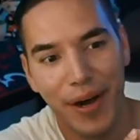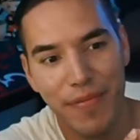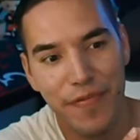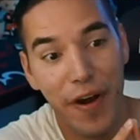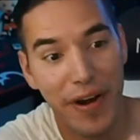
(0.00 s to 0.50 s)

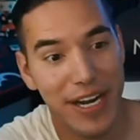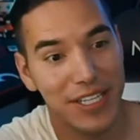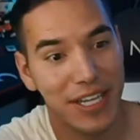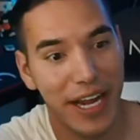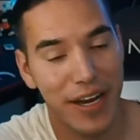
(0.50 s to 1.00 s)
Very
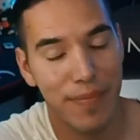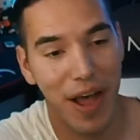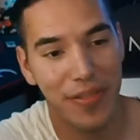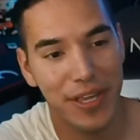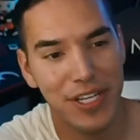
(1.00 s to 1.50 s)
excited
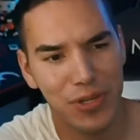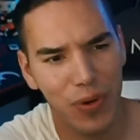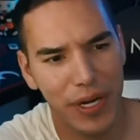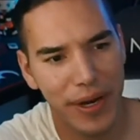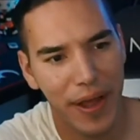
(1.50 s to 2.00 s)
about this
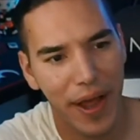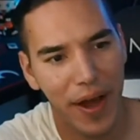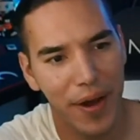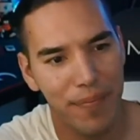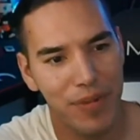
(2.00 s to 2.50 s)
one.
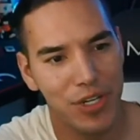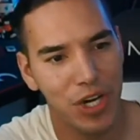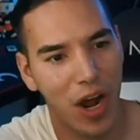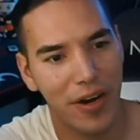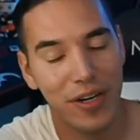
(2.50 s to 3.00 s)
The
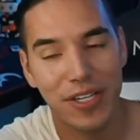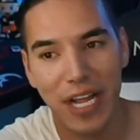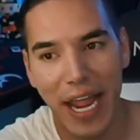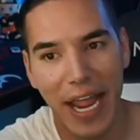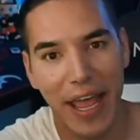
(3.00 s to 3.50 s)
joggers
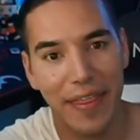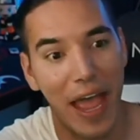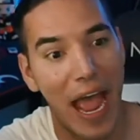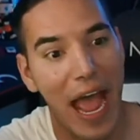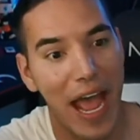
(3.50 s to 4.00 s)
and the
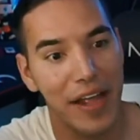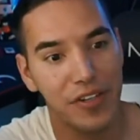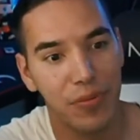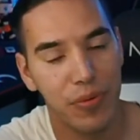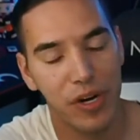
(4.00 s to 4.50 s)
hat
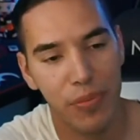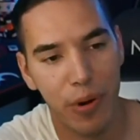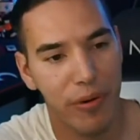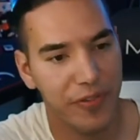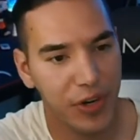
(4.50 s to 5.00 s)
is what we're going to be
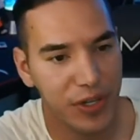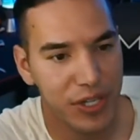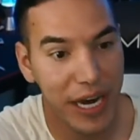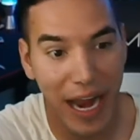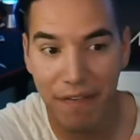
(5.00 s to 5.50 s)
reviewing
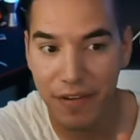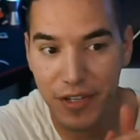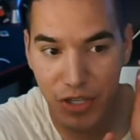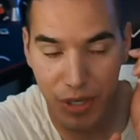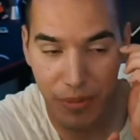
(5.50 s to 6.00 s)
today. And for
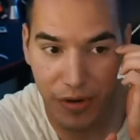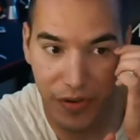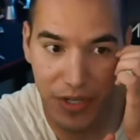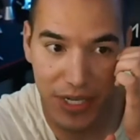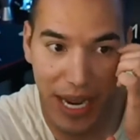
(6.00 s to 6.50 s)
the stream
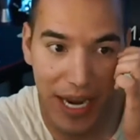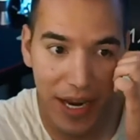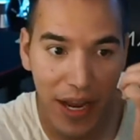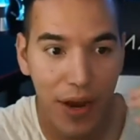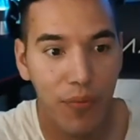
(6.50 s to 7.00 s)
review today,
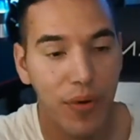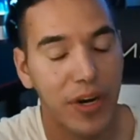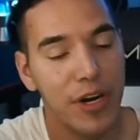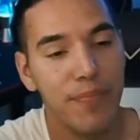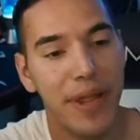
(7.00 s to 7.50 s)
we're
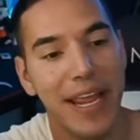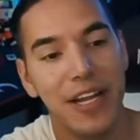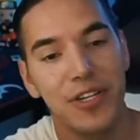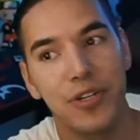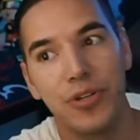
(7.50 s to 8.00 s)
going to
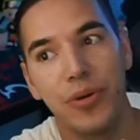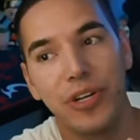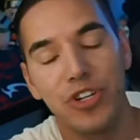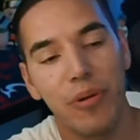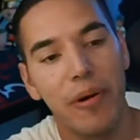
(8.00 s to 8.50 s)
be doing a
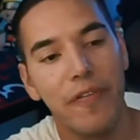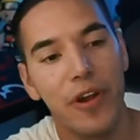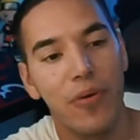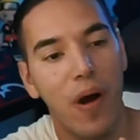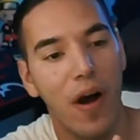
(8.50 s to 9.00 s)
stream
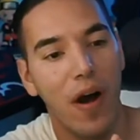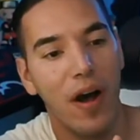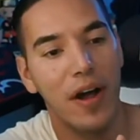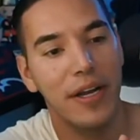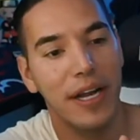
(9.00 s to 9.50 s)
review
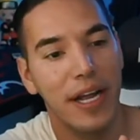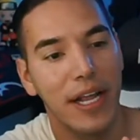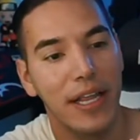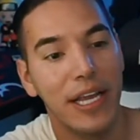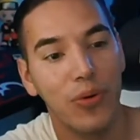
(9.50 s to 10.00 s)
on
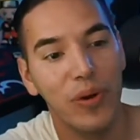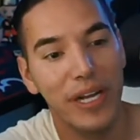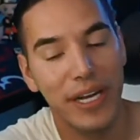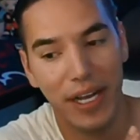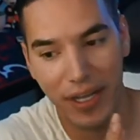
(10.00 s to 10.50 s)

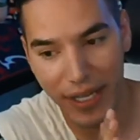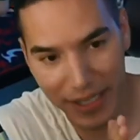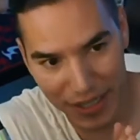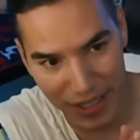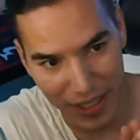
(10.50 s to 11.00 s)
Liquid
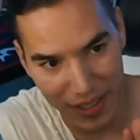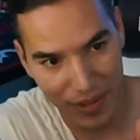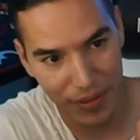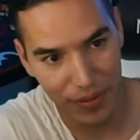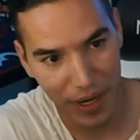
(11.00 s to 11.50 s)
Alixxa,
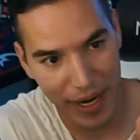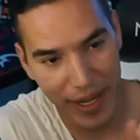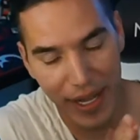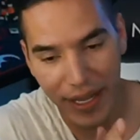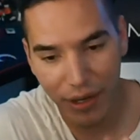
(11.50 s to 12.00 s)
right?
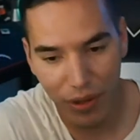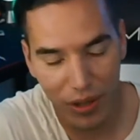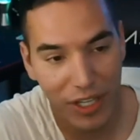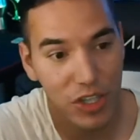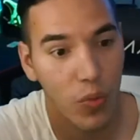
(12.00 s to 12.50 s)
Liquid
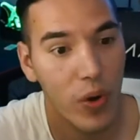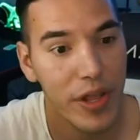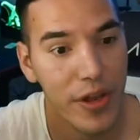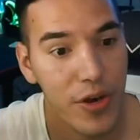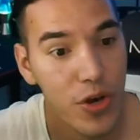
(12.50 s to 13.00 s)
Alixxa, one of
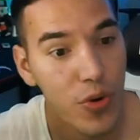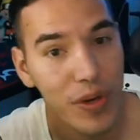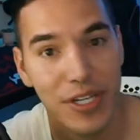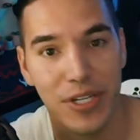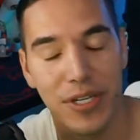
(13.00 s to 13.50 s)
the
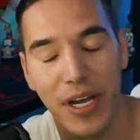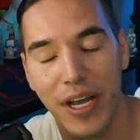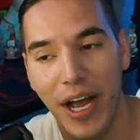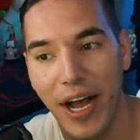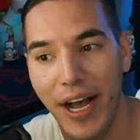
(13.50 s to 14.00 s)
newest
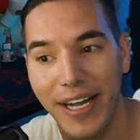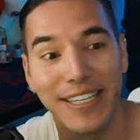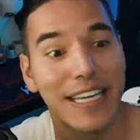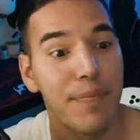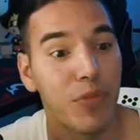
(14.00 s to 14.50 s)

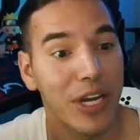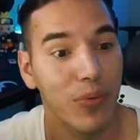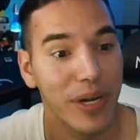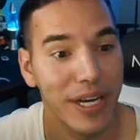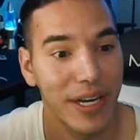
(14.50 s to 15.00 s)
Team
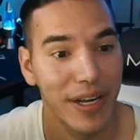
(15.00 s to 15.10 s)
Liquid